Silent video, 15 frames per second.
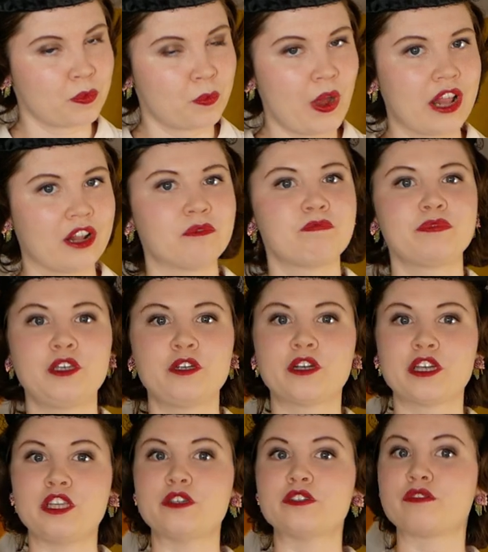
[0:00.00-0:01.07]
Well, you
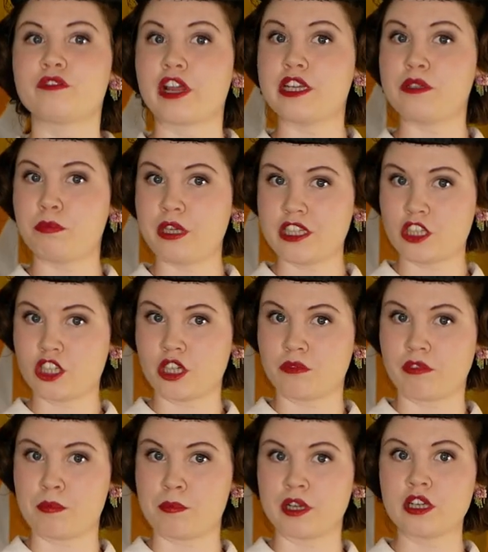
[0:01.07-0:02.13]
can use frayed
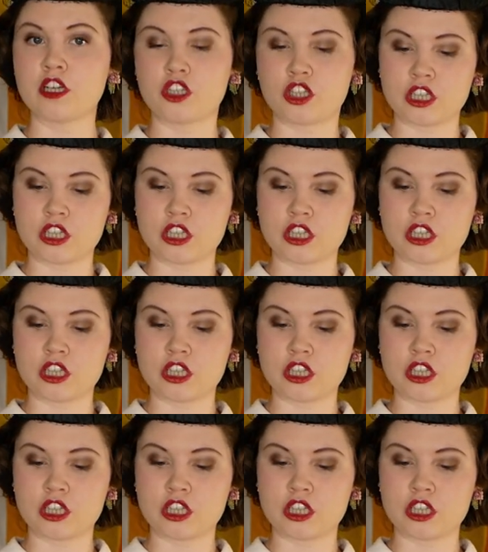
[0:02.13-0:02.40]
Petersham ribbon,